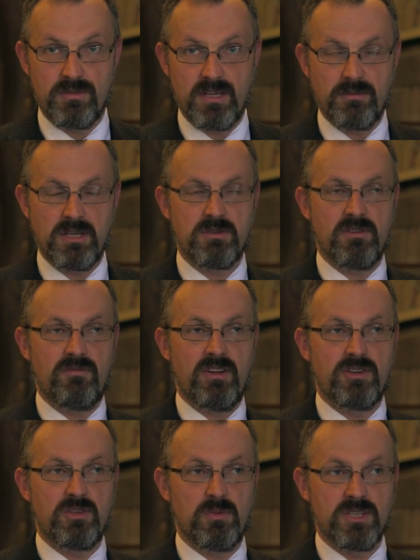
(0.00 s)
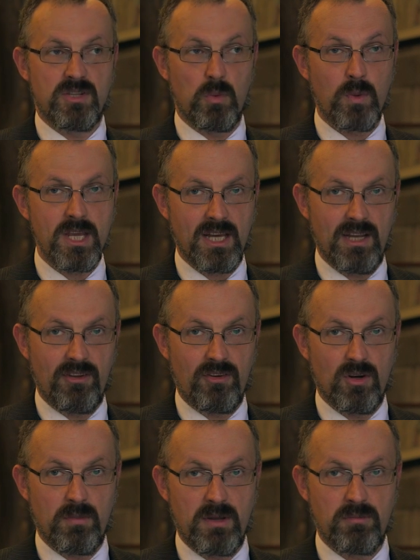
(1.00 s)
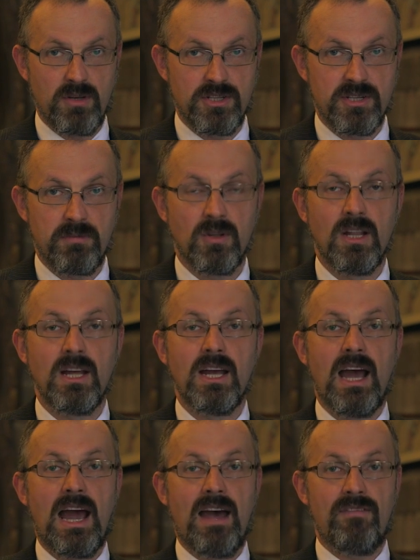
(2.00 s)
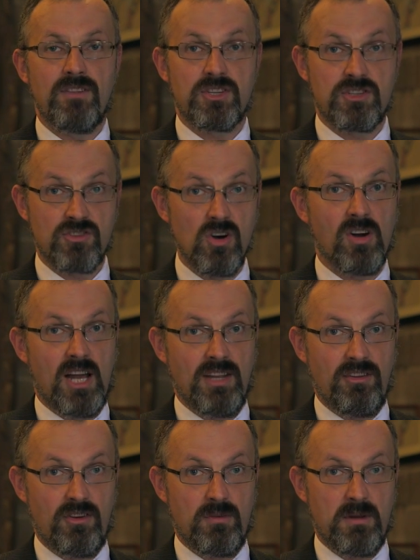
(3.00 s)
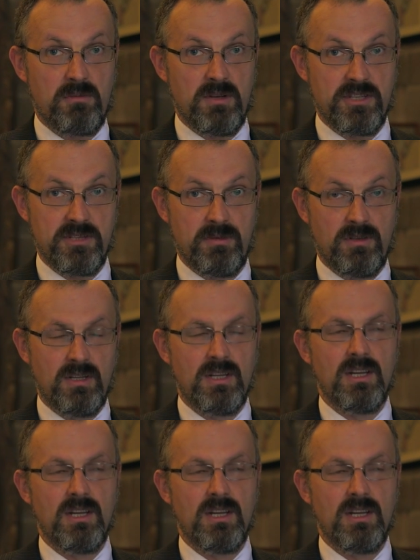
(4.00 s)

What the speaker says: sometimes referred to as the weak anthropic principle and the strong anthropic principle.